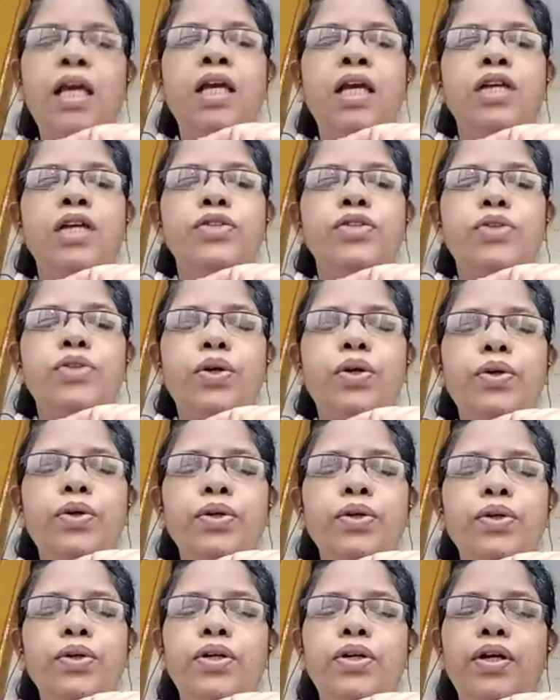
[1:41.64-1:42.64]

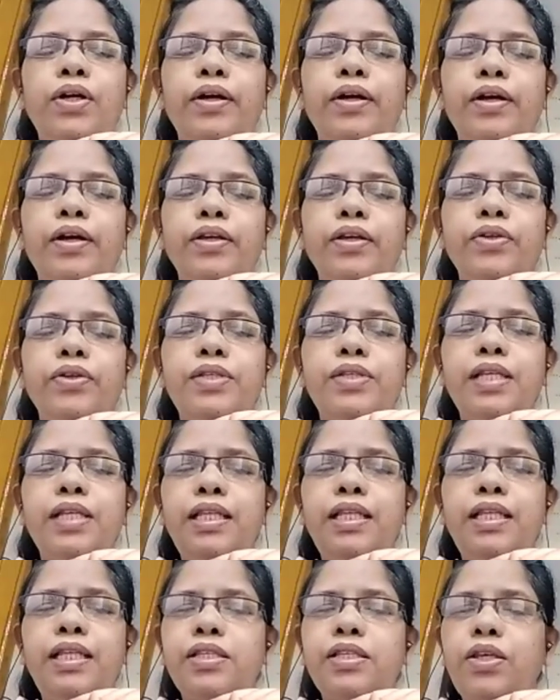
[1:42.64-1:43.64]
So you
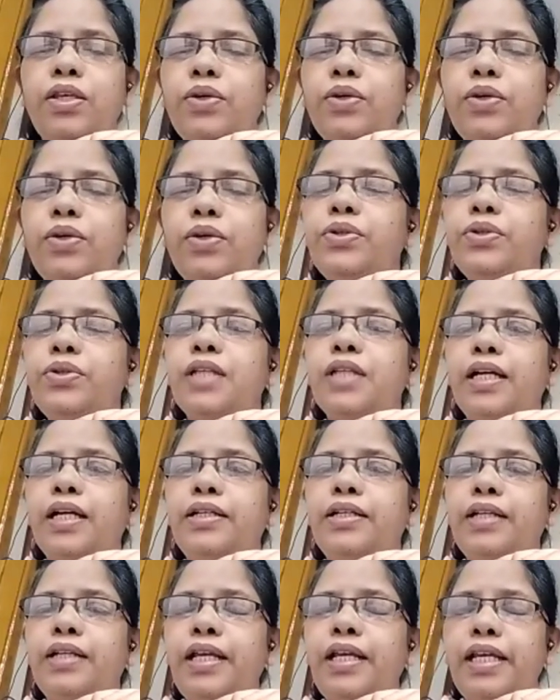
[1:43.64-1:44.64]
see, this huge
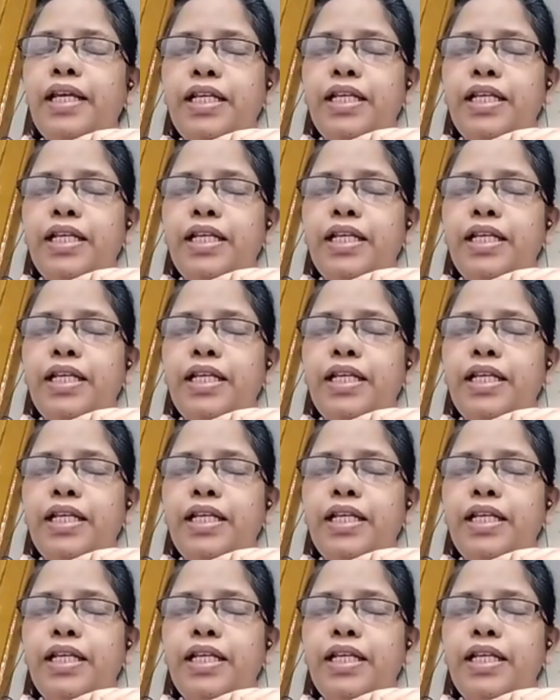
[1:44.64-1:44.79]
country